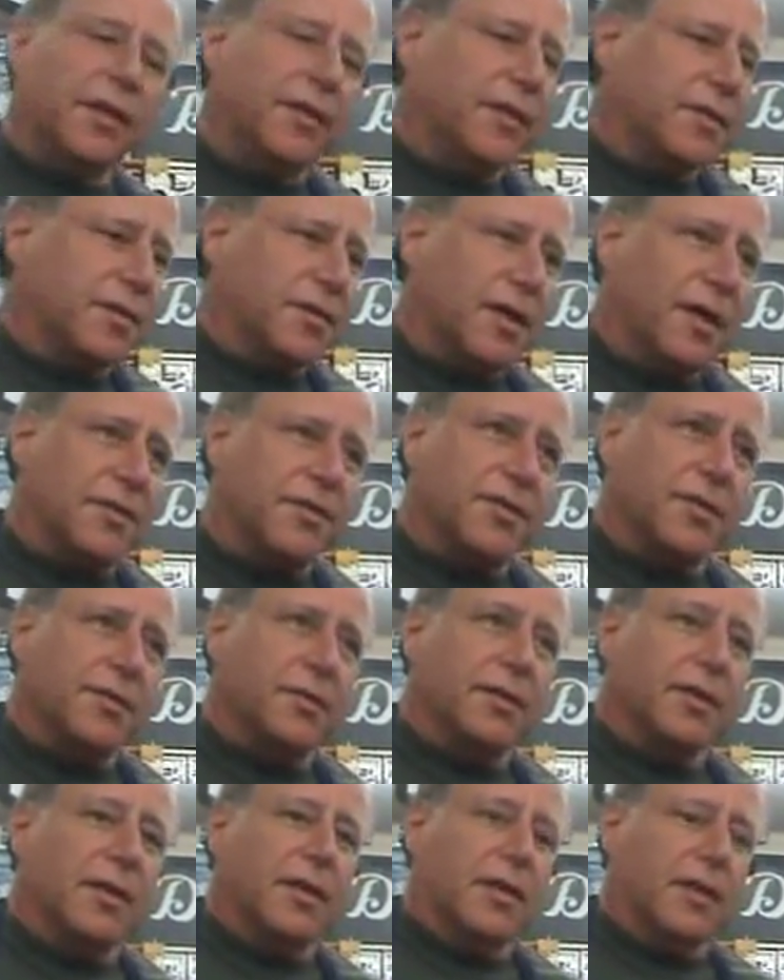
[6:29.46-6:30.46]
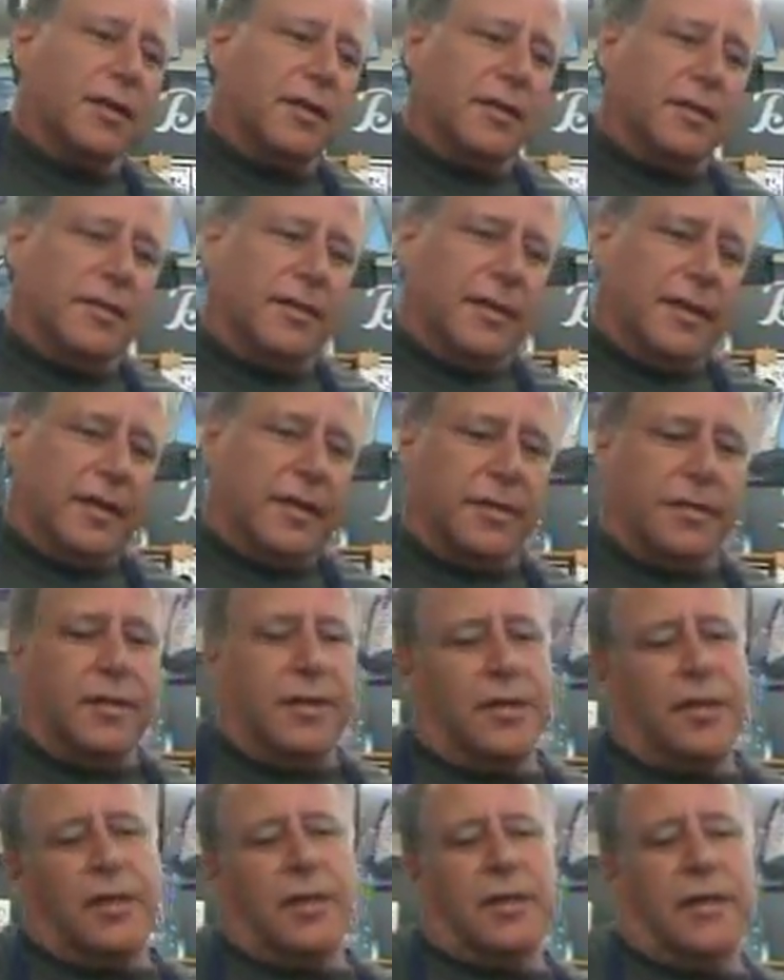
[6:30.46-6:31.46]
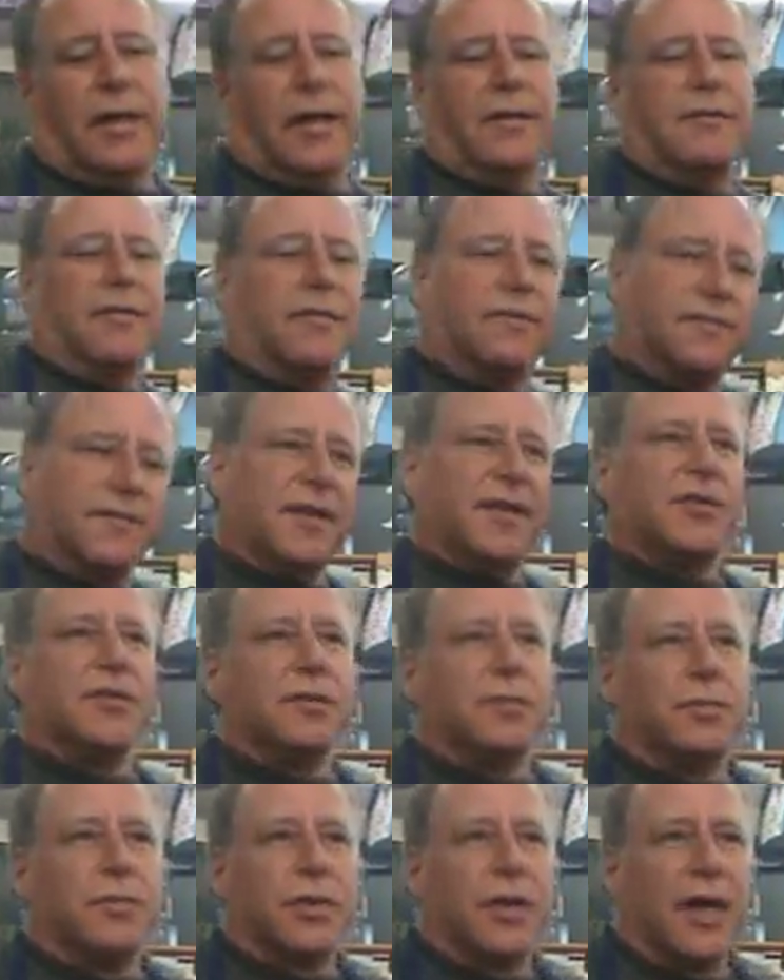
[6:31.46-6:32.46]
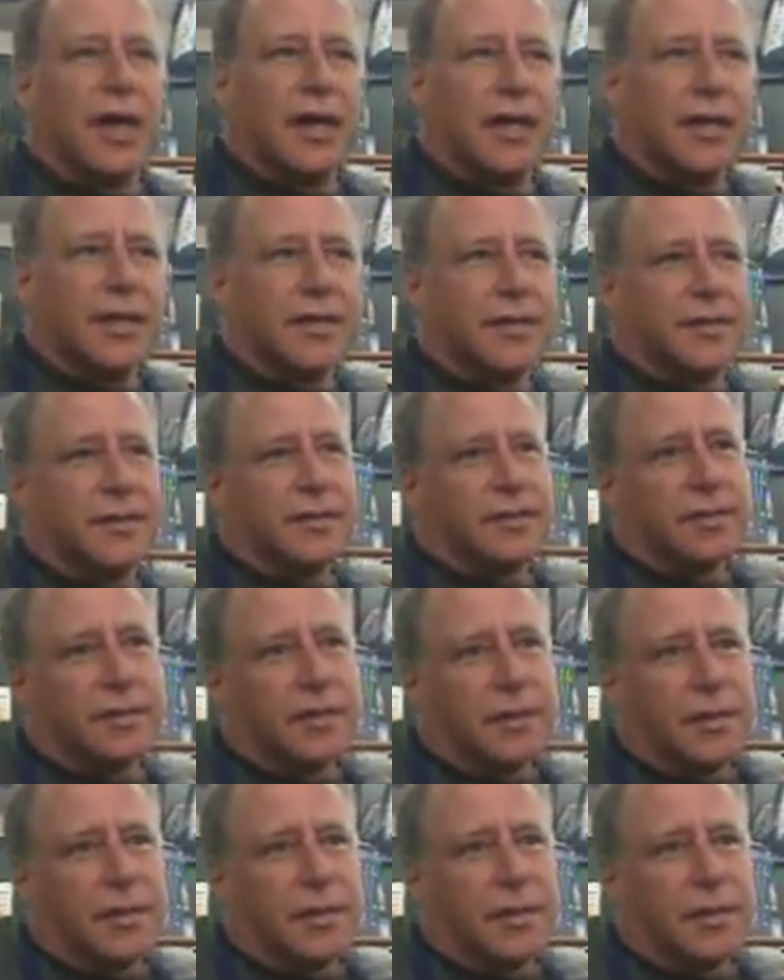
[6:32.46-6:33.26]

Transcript: there's also you know, you're going to have a fresher product and